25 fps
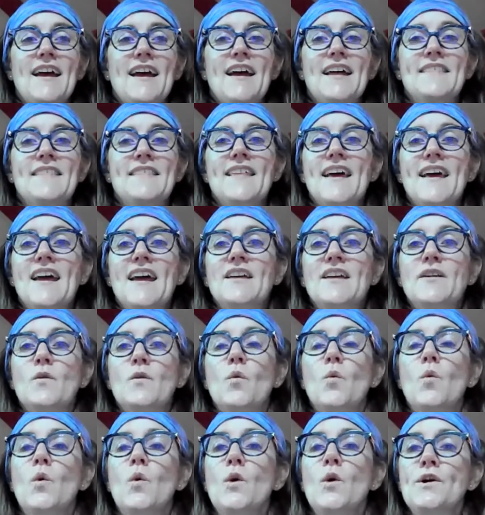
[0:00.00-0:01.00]
And then
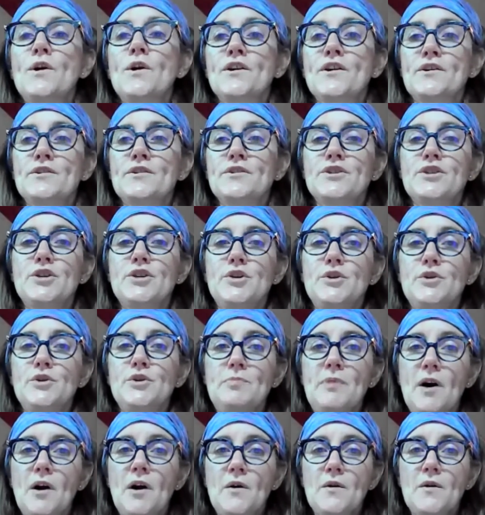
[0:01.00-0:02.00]
warrior
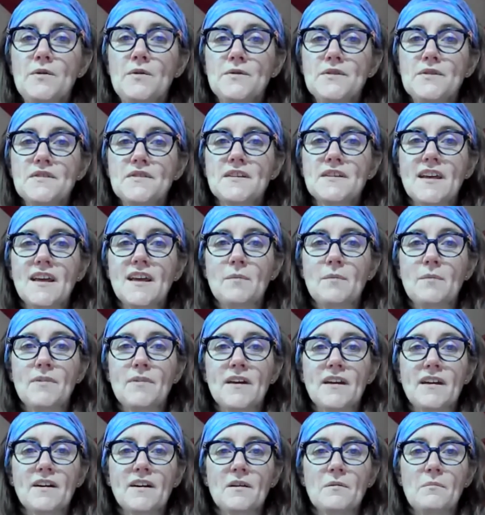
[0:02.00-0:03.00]
two pose,
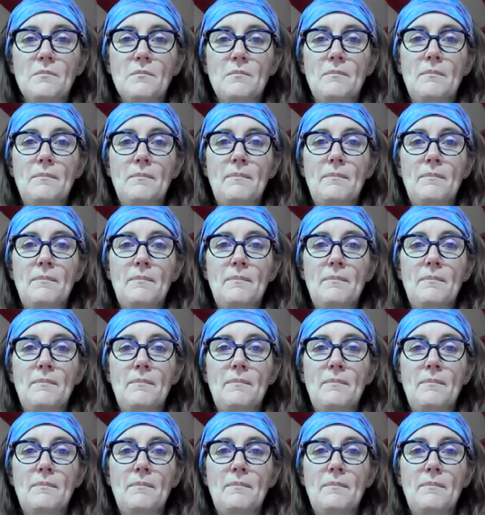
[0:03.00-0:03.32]
keeping your